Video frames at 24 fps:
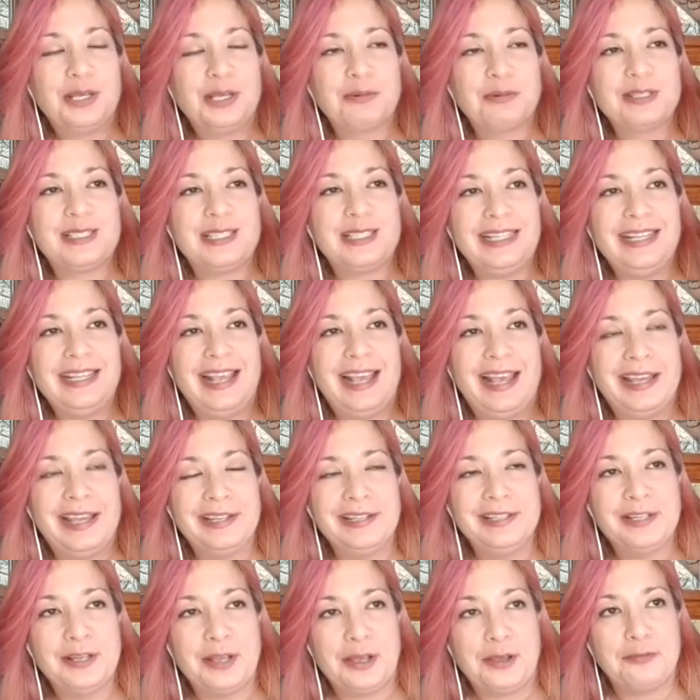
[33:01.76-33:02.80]
was the
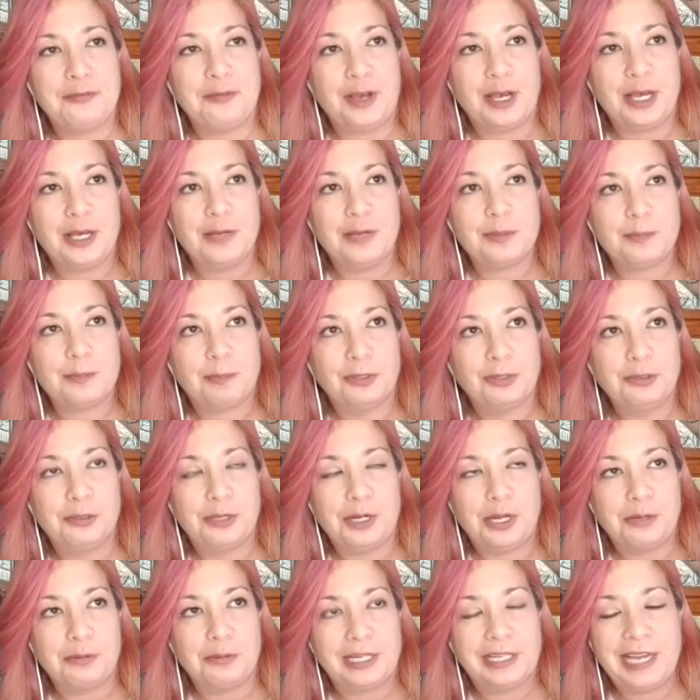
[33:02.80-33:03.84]
end of
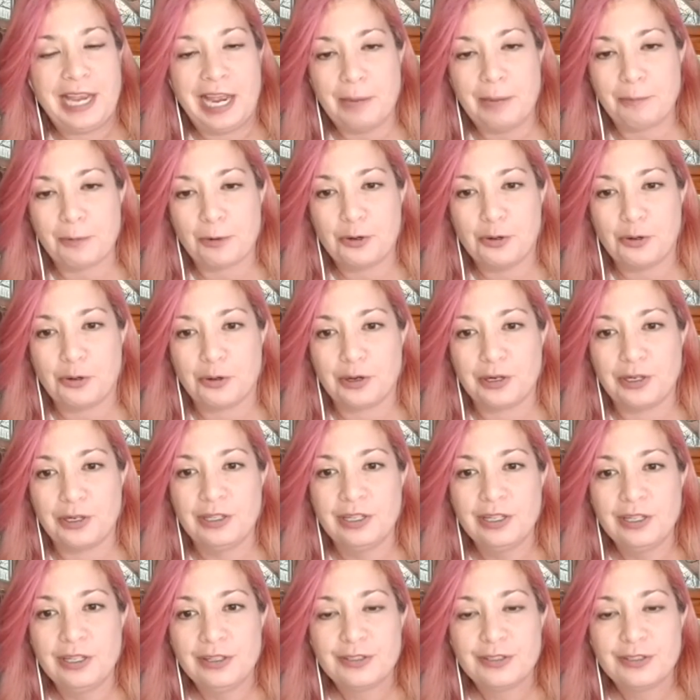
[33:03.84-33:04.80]
Pluto in Capricorn.